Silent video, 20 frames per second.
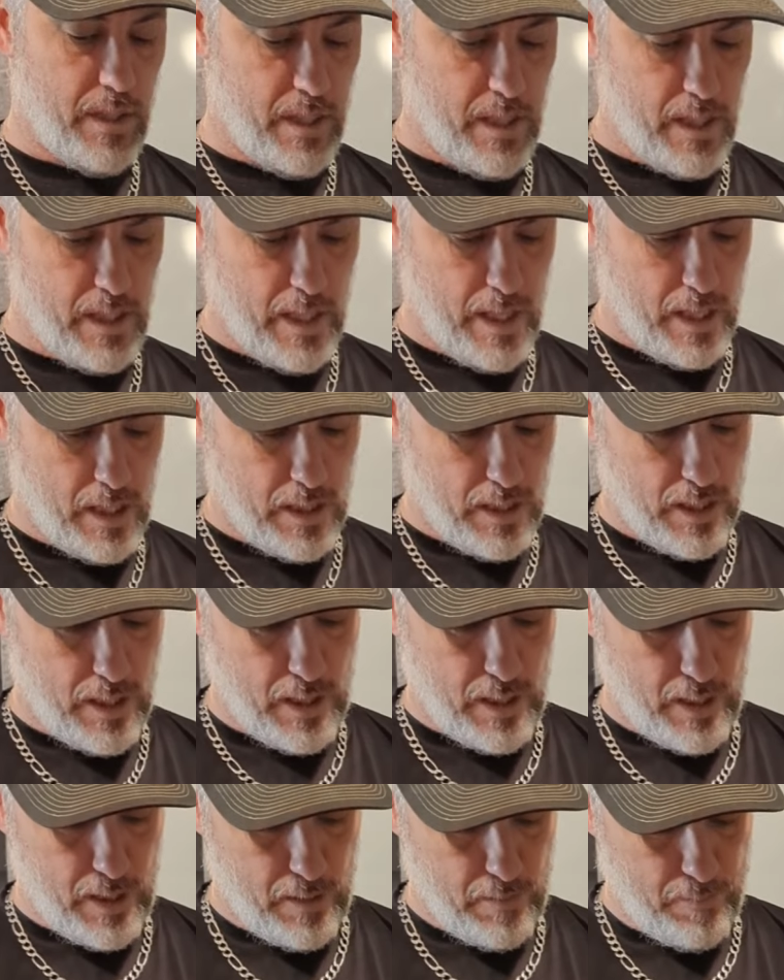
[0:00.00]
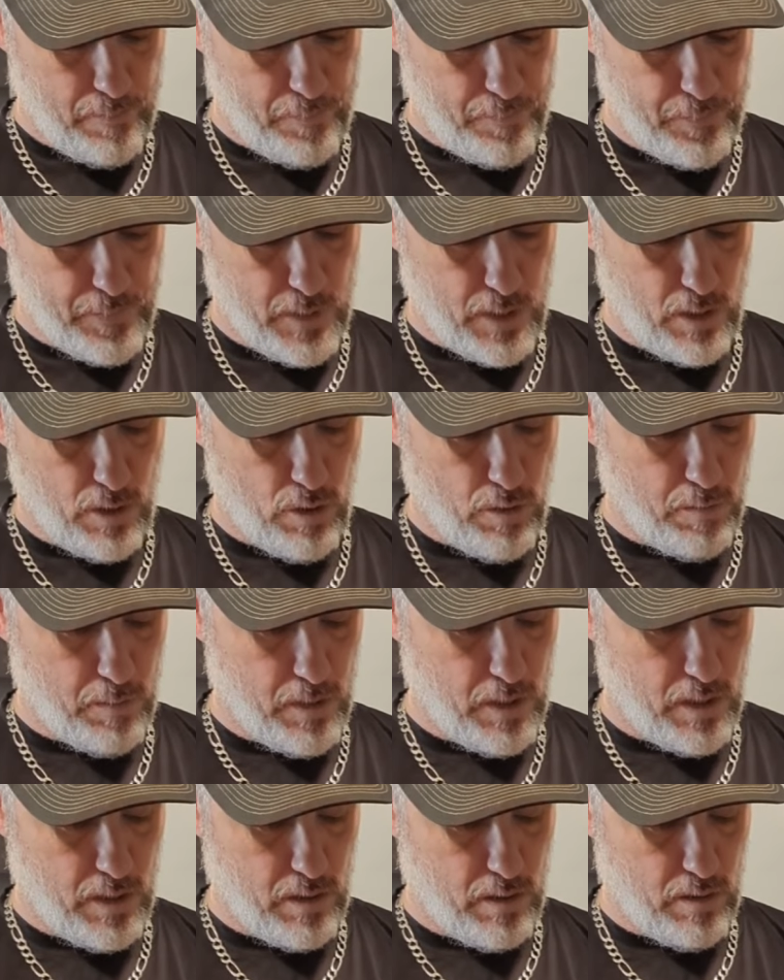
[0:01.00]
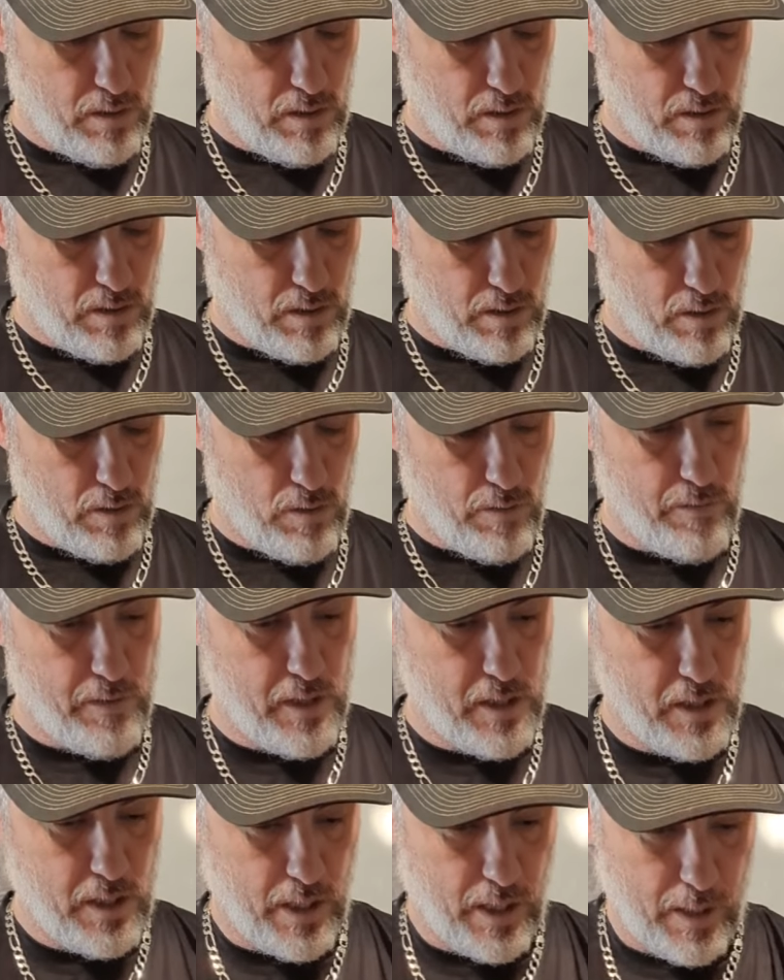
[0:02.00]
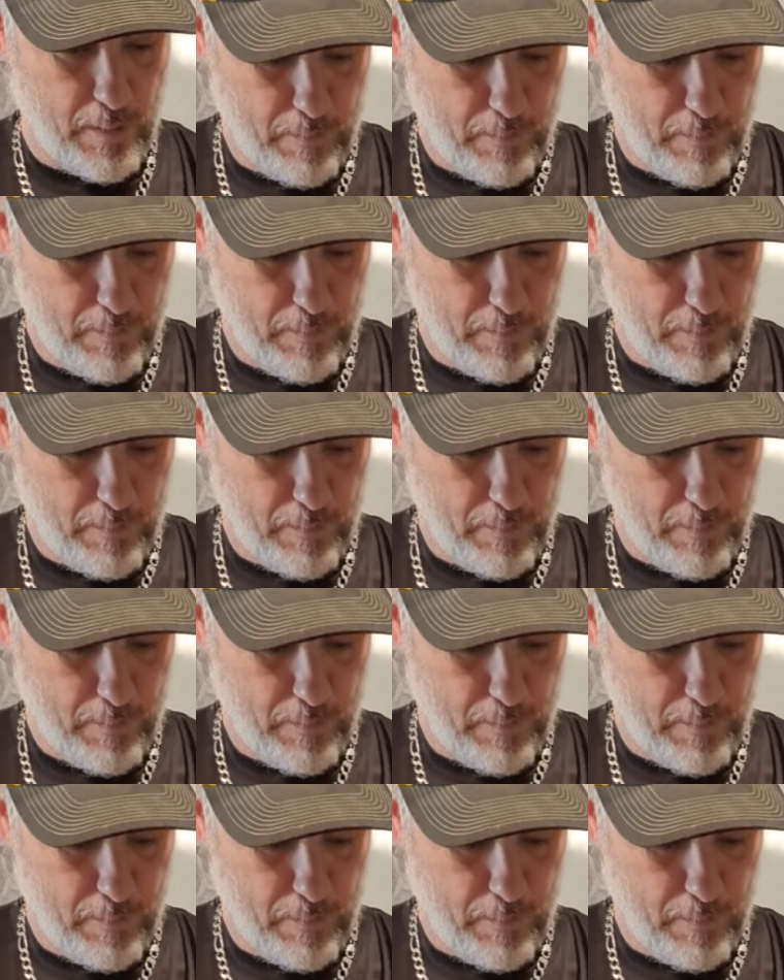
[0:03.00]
in at a time and hope that it doesn't go over the top.